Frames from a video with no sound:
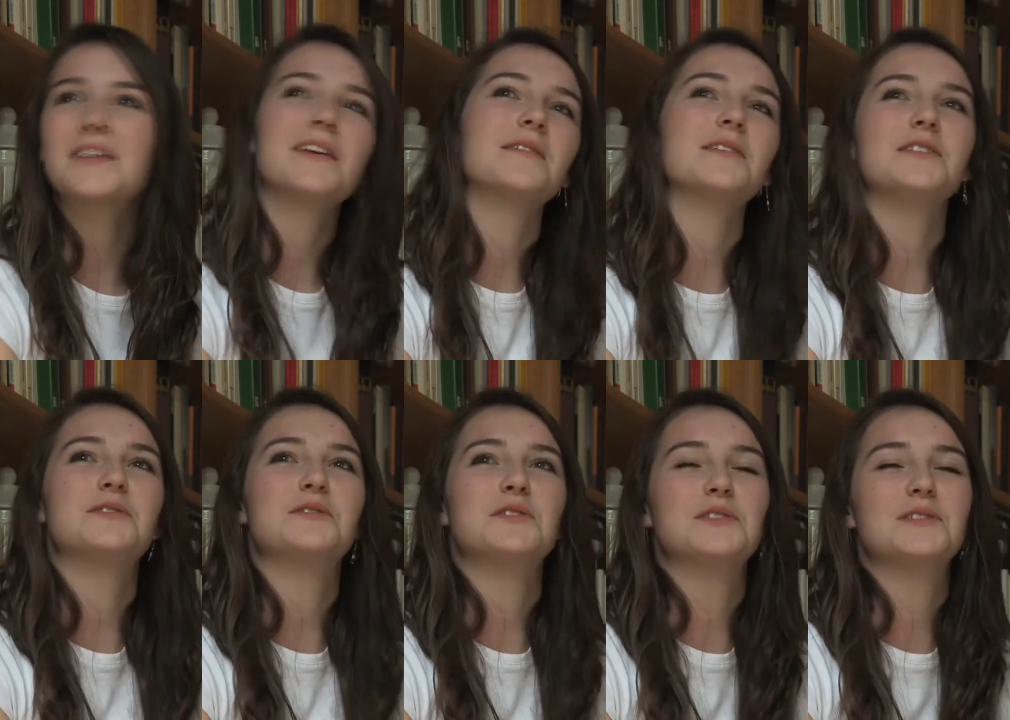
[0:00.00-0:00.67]

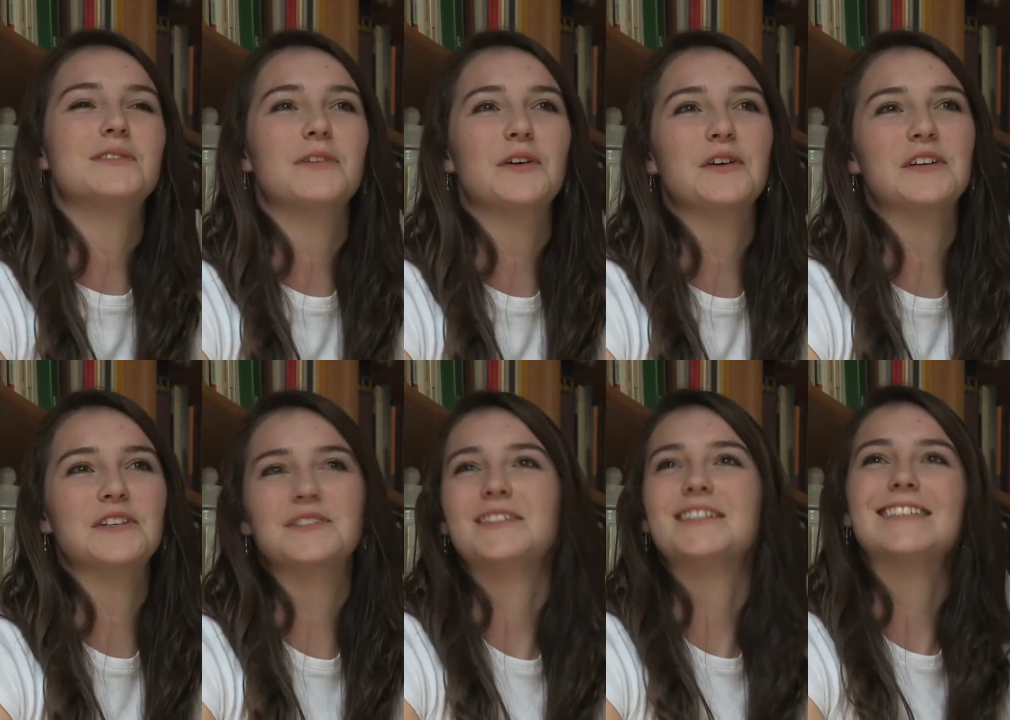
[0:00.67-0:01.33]
which was very
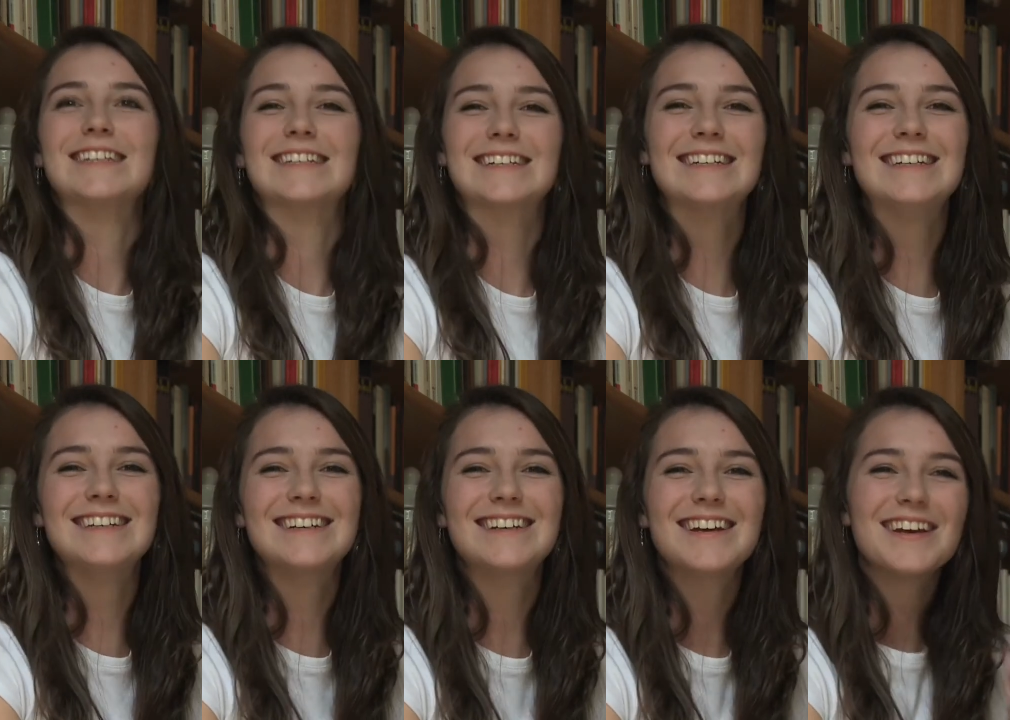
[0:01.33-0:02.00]
interesting.
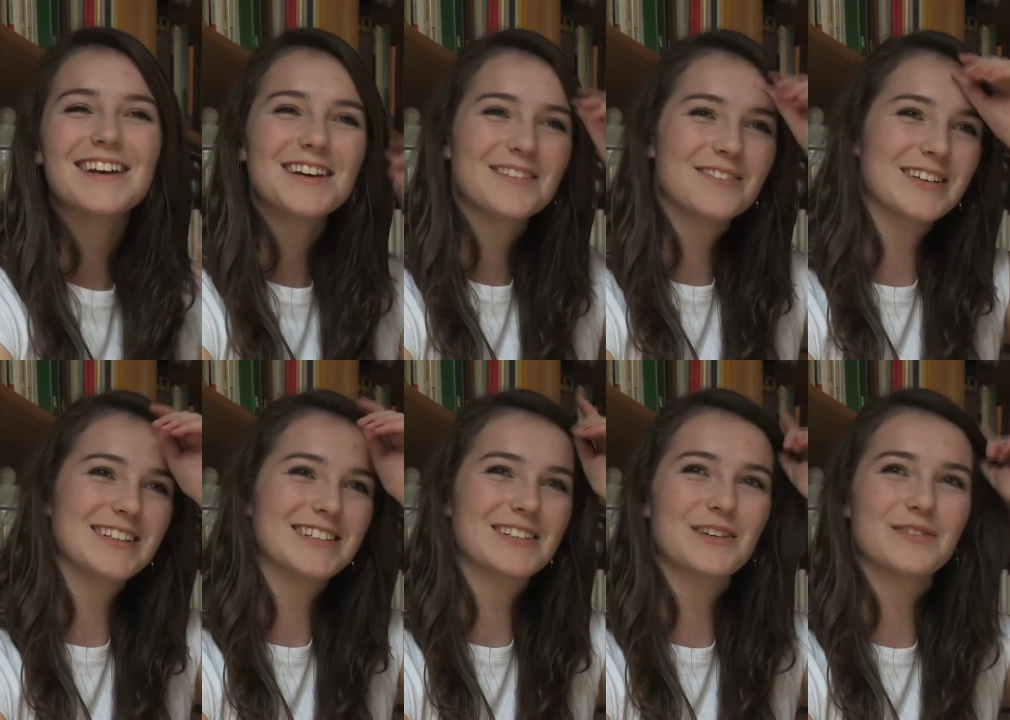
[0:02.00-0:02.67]
We
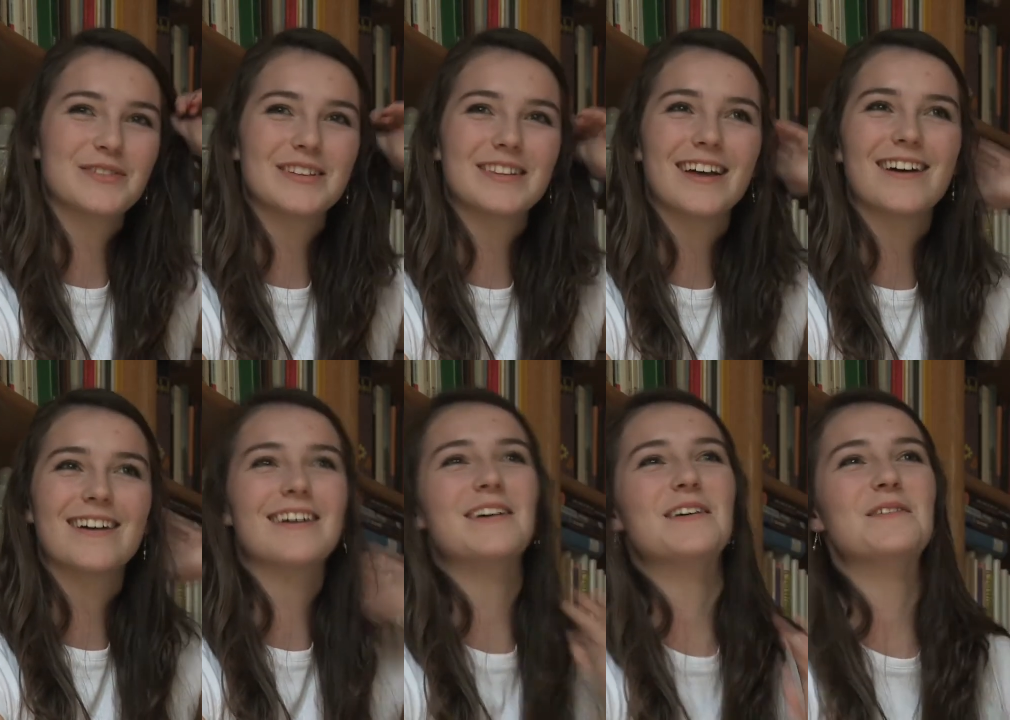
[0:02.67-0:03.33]
discovered
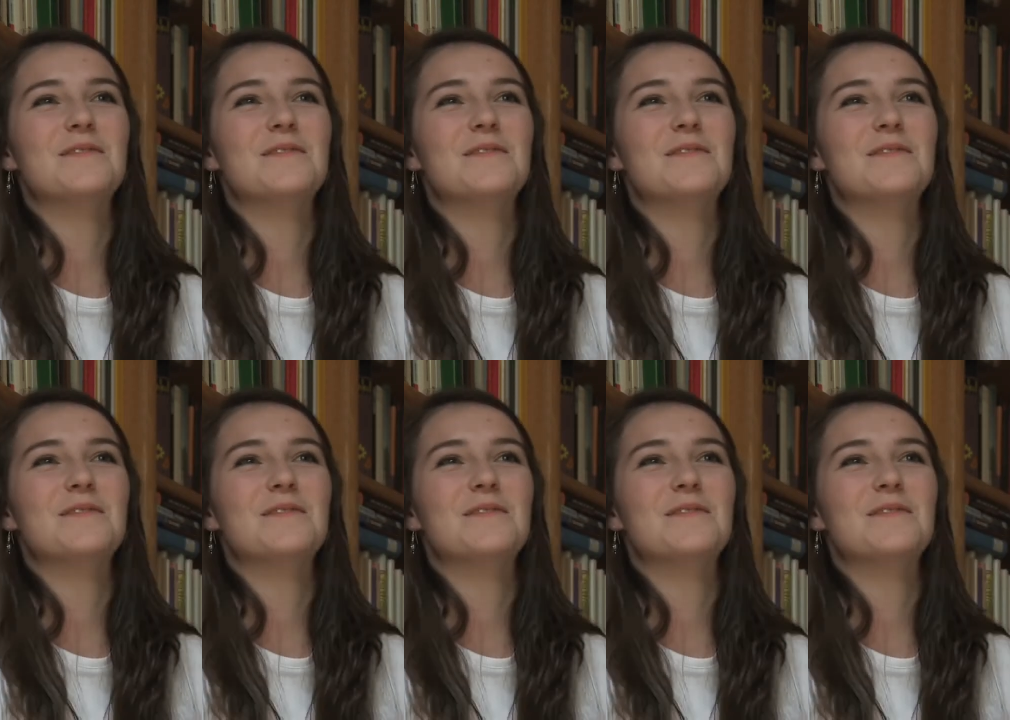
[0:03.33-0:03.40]
that